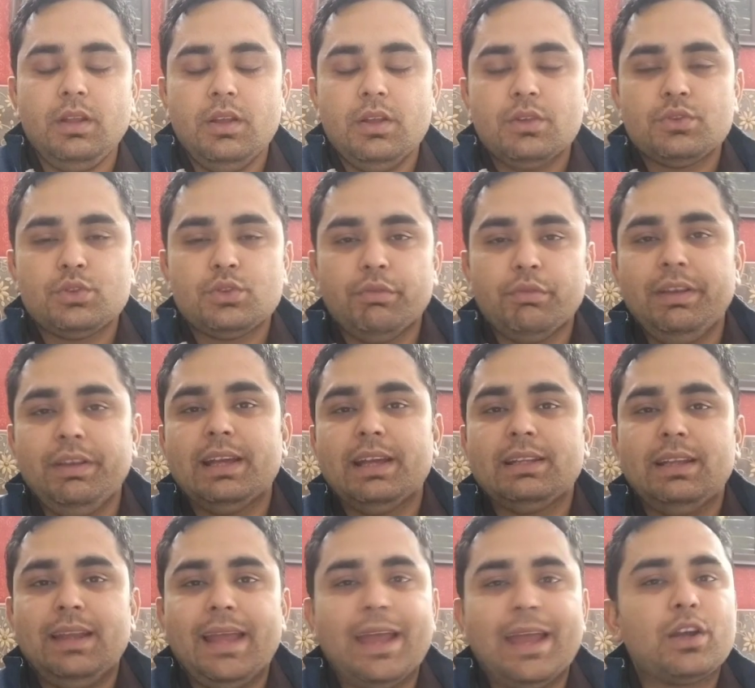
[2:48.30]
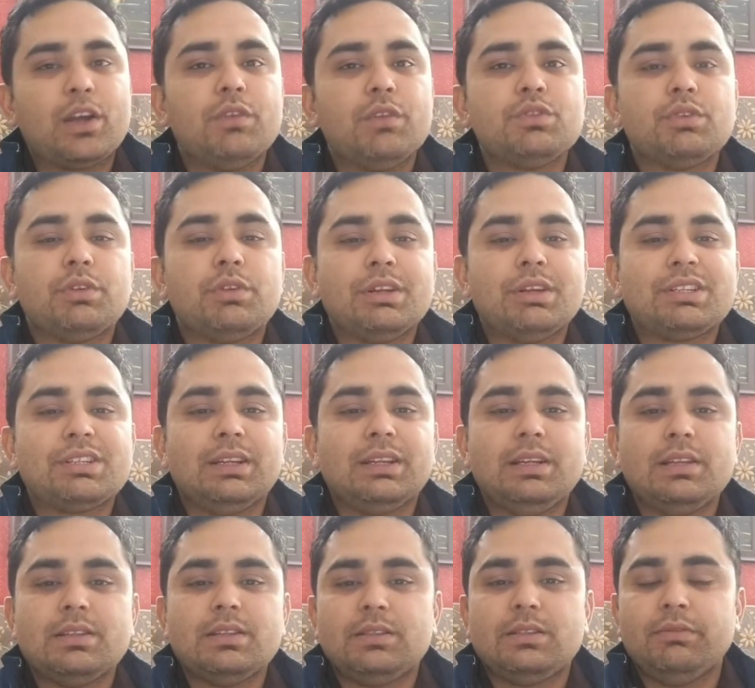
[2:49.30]
So where the lack of jurisdiction
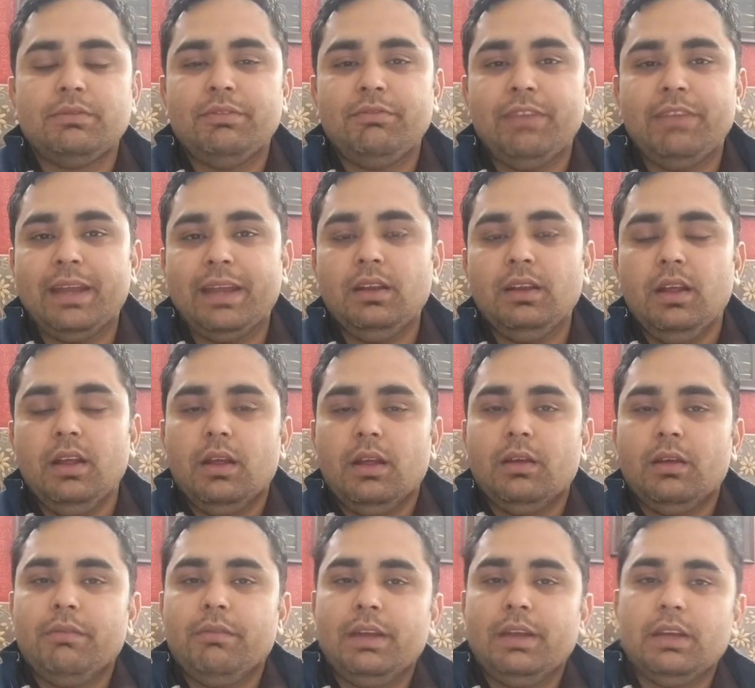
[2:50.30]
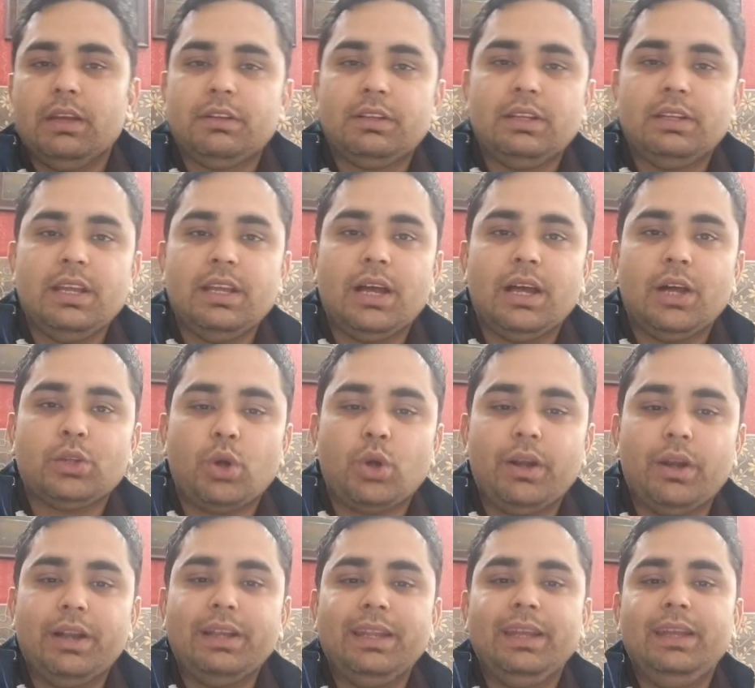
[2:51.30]
is then where the
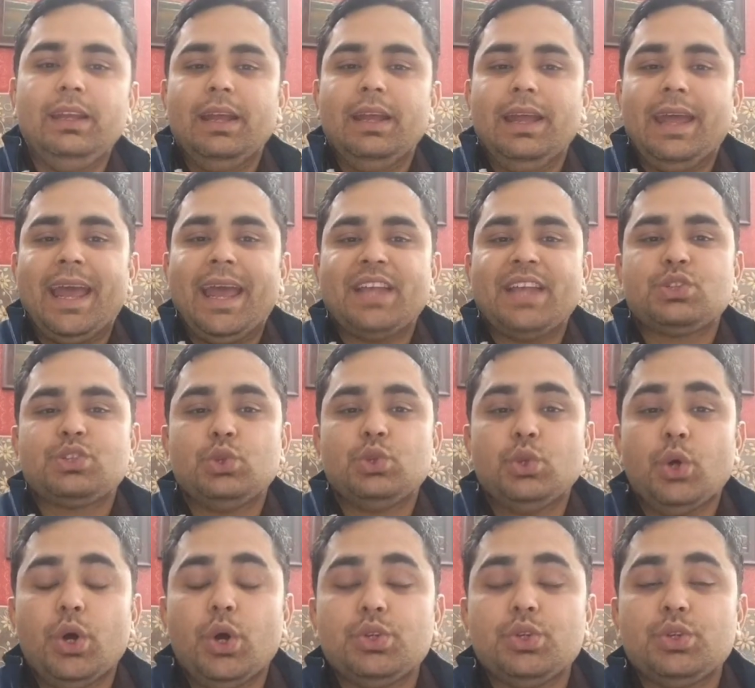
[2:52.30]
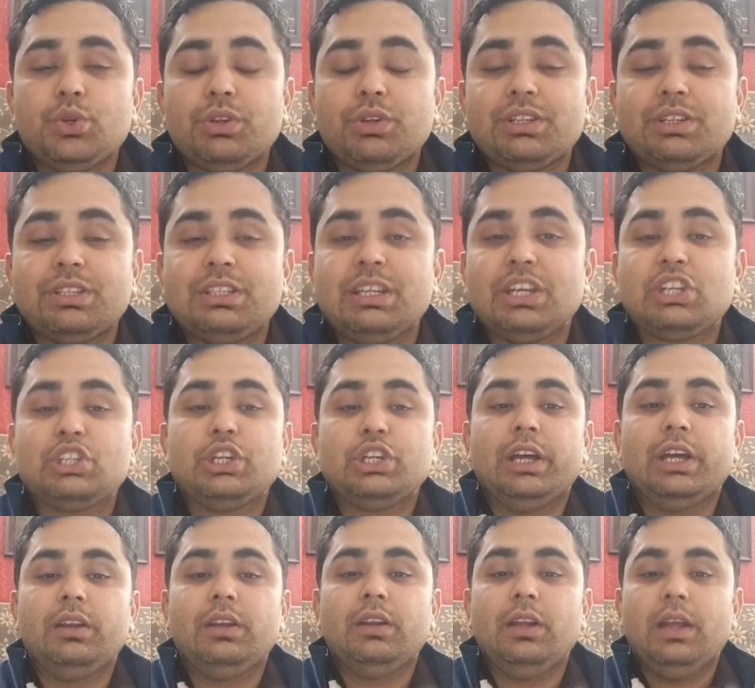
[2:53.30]
authority has no
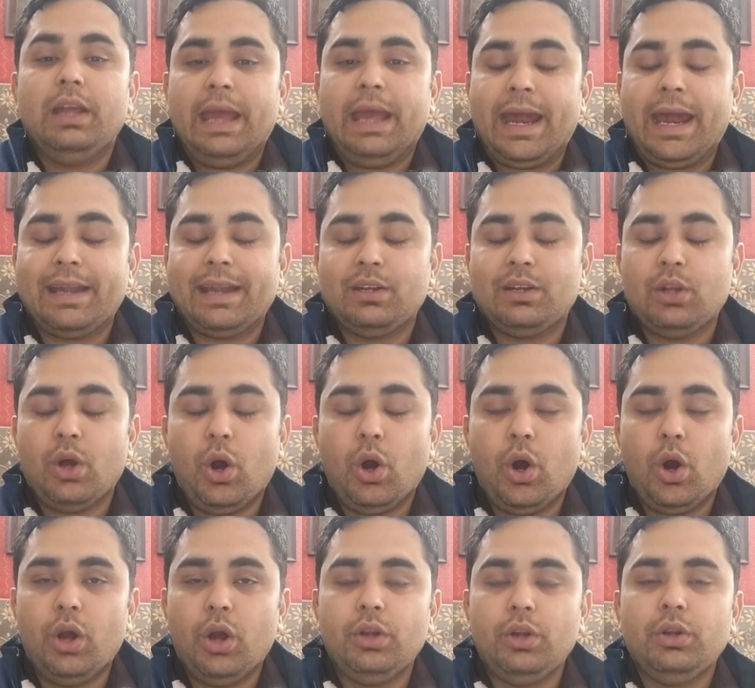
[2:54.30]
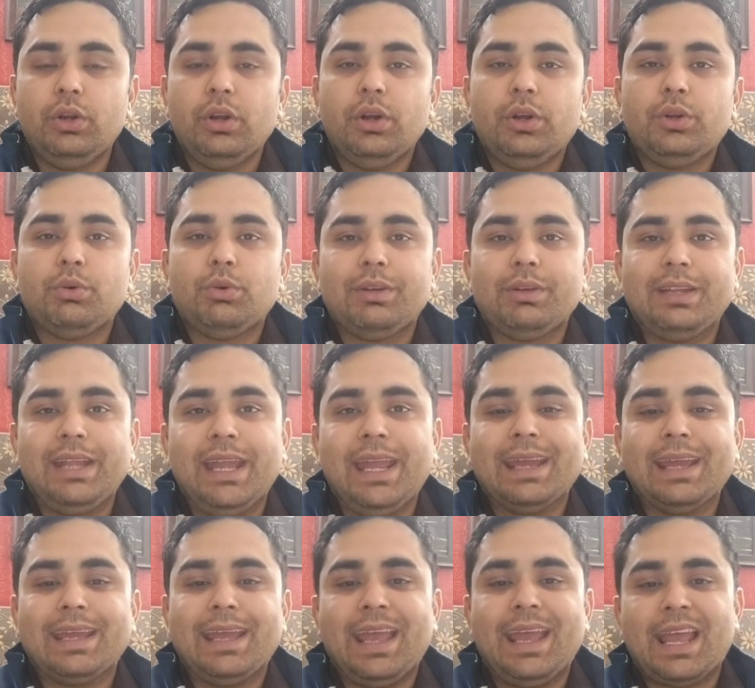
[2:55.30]
jurisdiction at all to
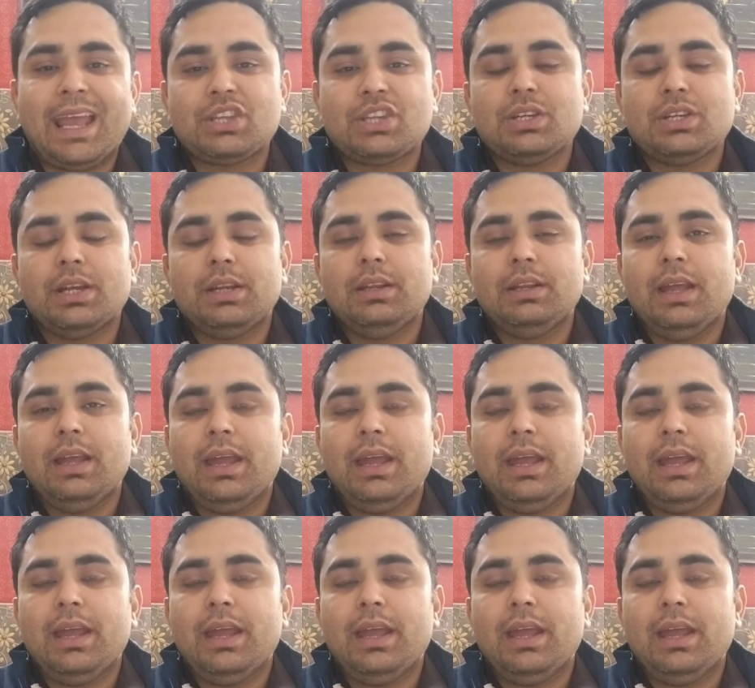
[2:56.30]
take action.